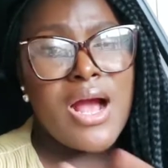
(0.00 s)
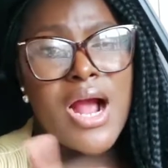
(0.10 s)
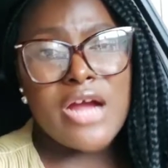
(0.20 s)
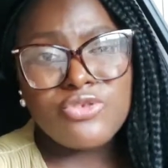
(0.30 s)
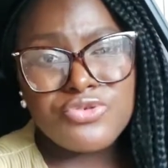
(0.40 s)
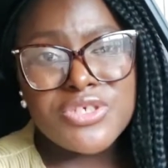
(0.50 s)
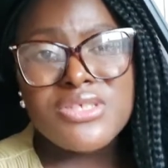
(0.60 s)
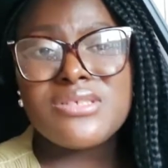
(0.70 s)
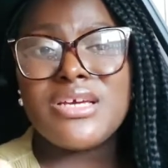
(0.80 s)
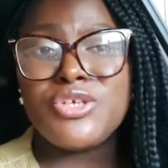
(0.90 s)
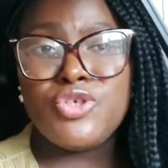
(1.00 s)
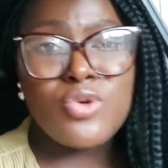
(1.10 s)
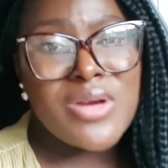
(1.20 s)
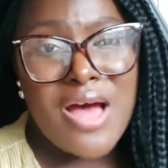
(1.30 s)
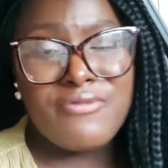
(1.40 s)
Countries that
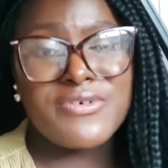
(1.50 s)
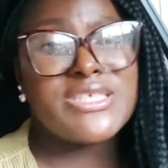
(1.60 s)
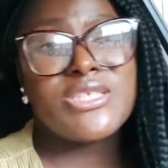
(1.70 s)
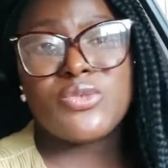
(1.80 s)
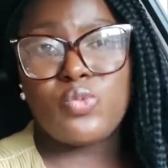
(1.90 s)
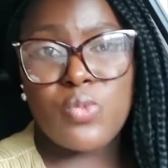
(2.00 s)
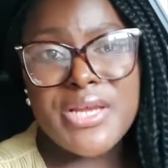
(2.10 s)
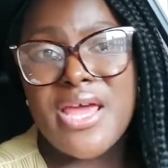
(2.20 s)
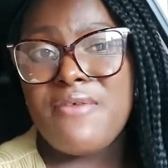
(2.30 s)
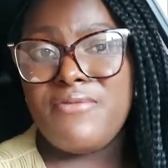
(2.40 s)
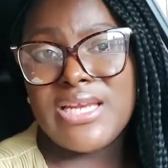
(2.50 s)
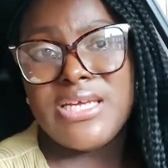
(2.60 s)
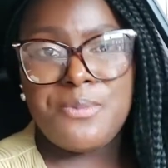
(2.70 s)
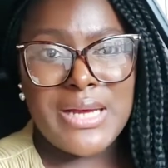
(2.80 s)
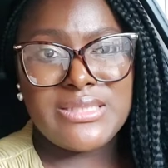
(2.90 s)
you can visit with a
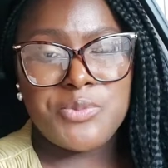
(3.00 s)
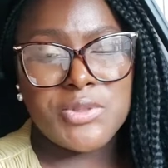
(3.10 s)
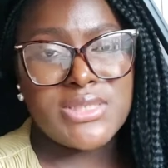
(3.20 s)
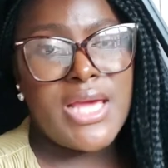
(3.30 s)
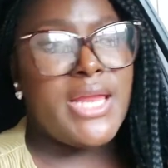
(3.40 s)
valid passport.